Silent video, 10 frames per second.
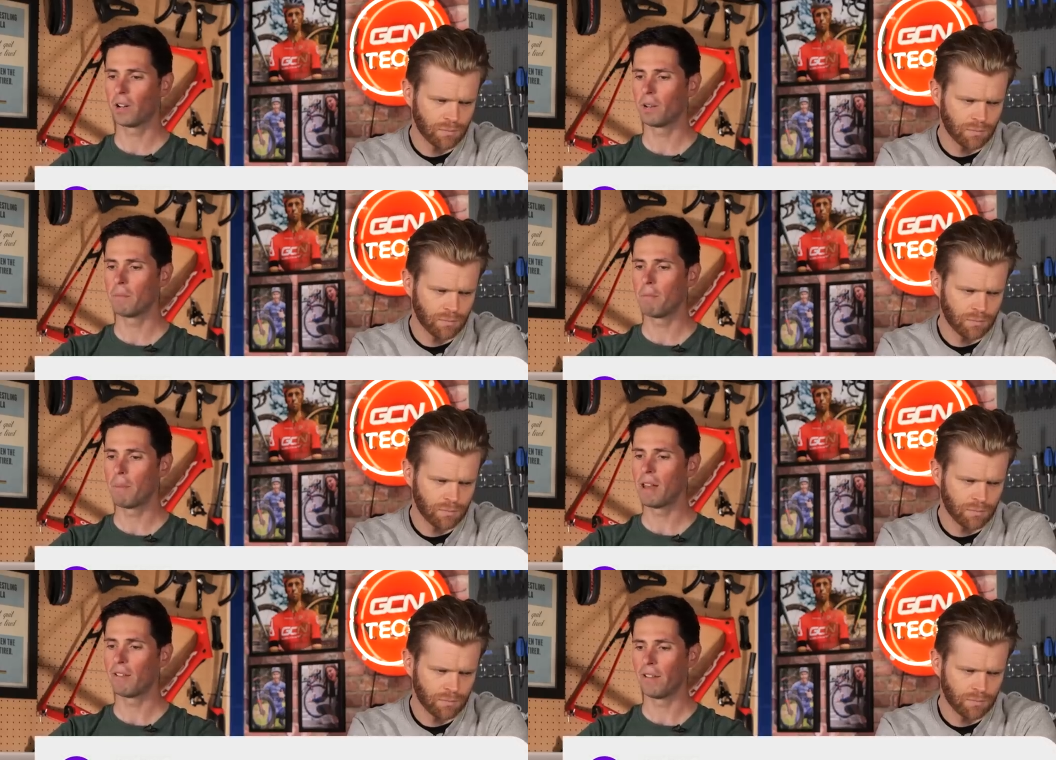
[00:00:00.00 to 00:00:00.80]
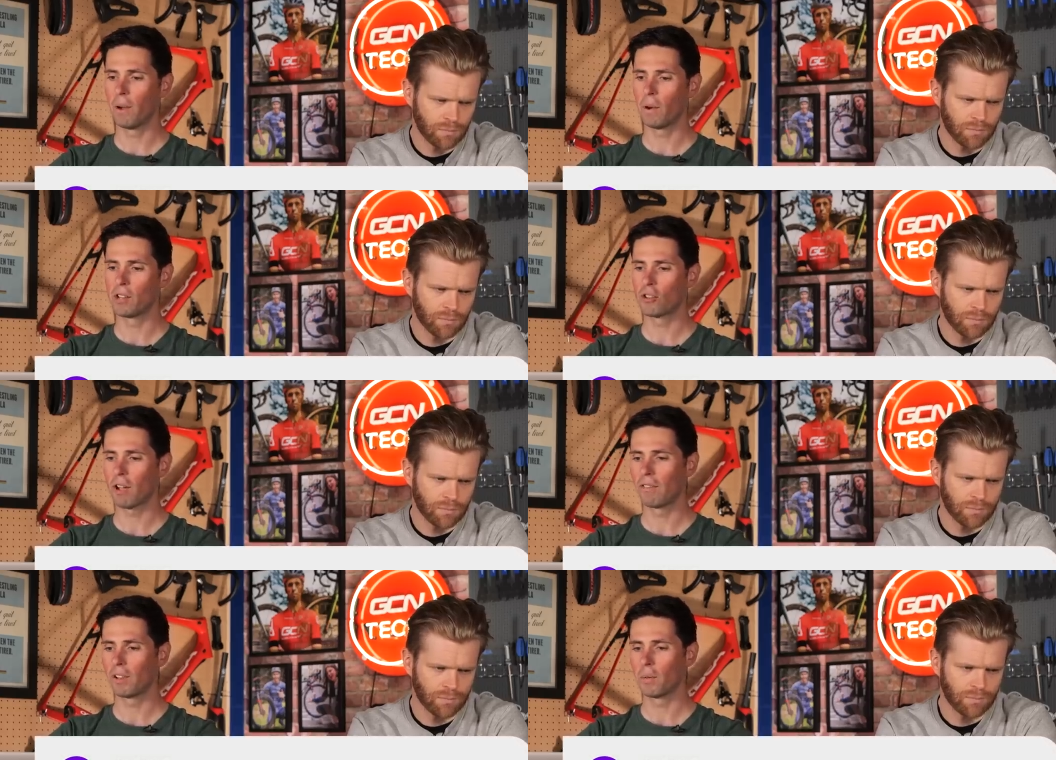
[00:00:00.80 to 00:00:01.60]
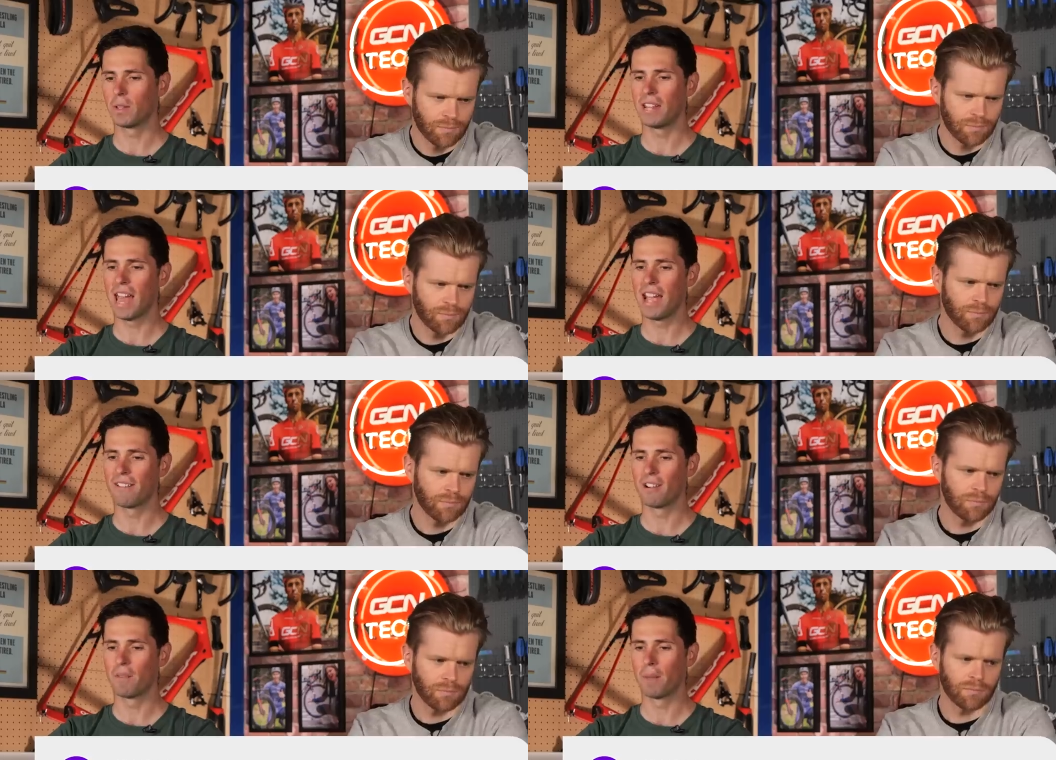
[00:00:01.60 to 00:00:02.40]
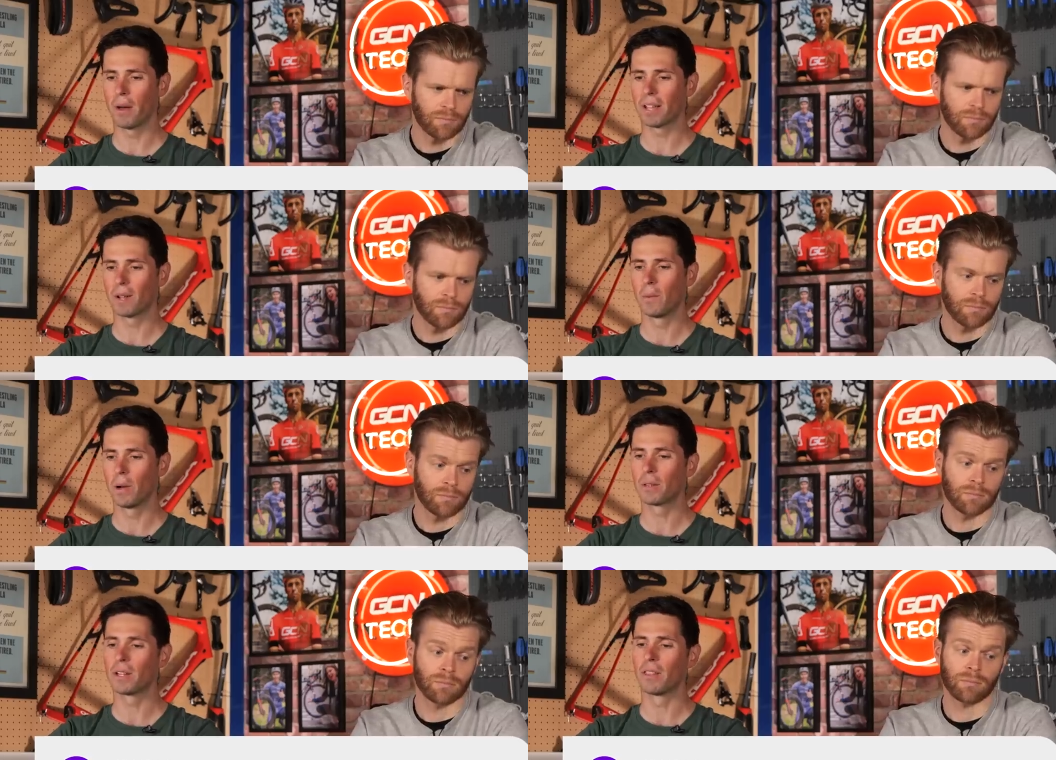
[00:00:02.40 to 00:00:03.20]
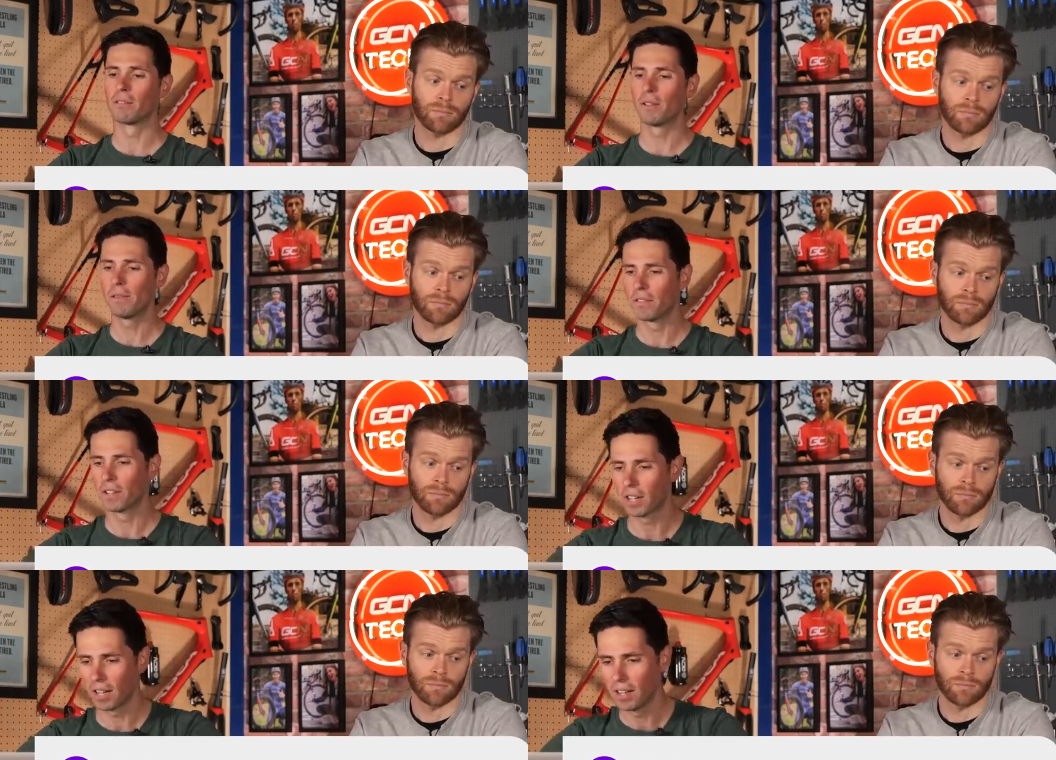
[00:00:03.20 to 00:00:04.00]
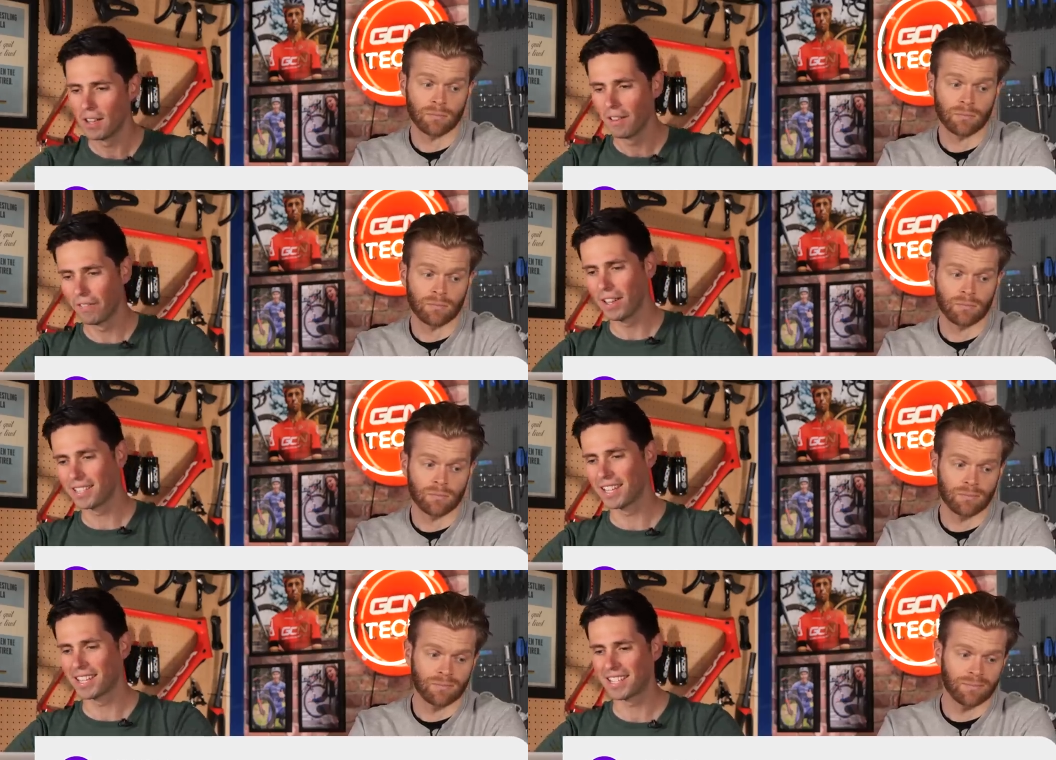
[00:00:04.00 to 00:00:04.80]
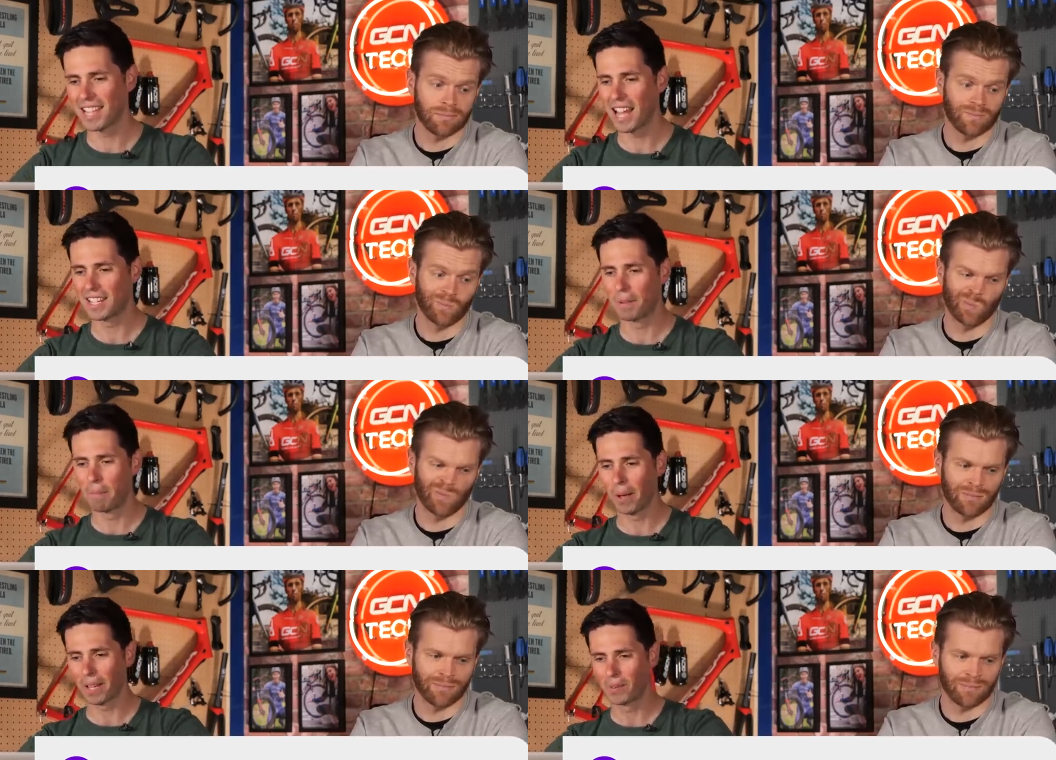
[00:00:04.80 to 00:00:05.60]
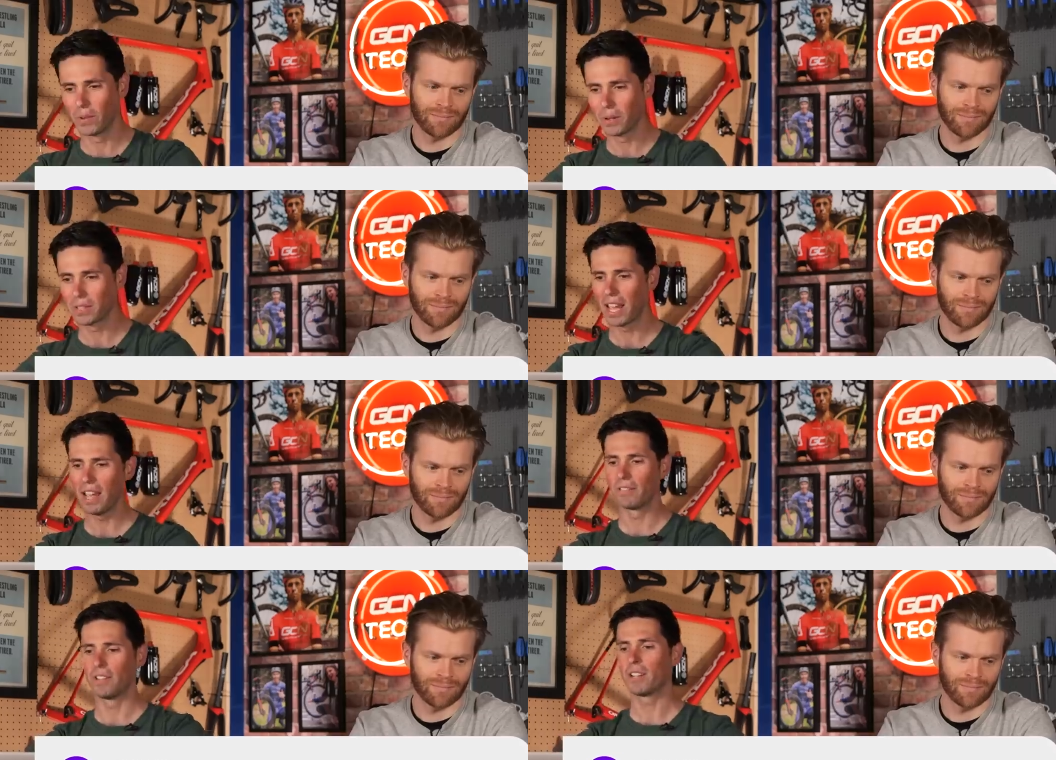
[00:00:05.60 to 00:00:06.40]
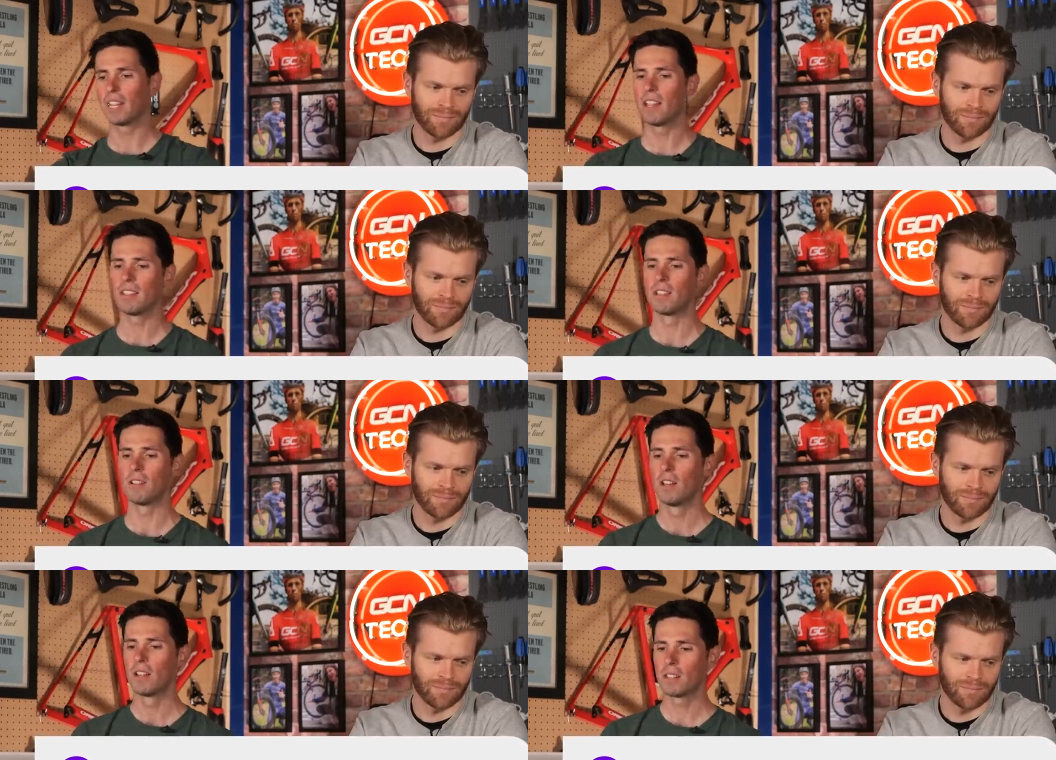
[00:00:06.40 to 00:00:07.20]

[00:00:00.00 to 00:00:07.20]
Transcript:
Speaker 1: economy benefit when traveling with an aero bike and wheelset on the roof of a car versus a standard bike and wheelset? If not, can you?